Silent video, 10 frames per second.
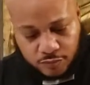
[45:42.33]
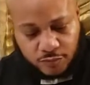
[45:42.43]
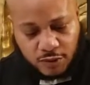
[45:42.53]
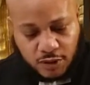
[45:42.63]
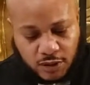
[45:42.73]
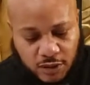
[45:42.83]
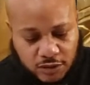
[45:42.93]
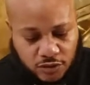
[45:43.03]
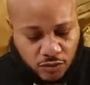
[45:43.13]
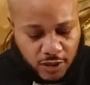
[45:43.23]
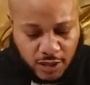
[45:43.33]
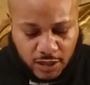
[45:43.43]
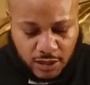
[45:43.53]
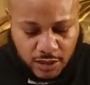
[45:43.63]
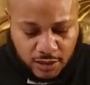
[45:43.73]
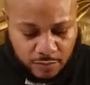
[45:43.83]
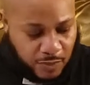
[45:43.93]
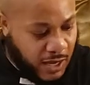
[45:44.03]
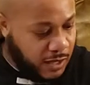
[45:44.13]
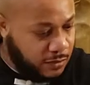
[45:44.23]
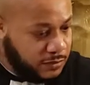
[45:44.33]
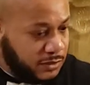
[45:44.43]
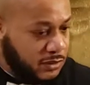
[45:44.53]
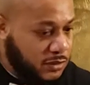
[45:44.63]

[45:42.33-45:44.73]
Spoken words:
And let's go ahead and pot up this